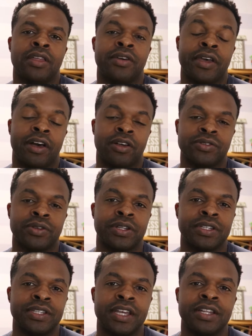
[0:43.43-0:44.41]
They also
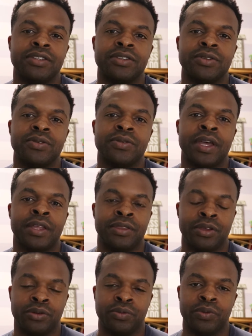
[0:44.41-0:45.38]
contend too
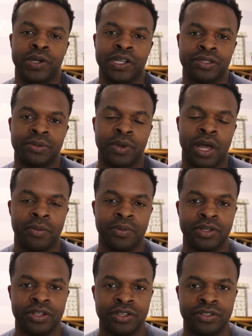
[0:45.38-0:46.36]
that they'll bring some
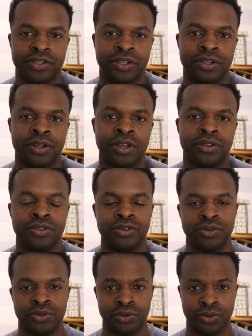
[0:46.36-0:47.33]
competition
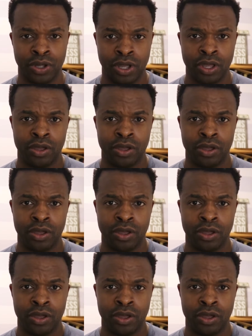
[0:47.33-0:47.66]
to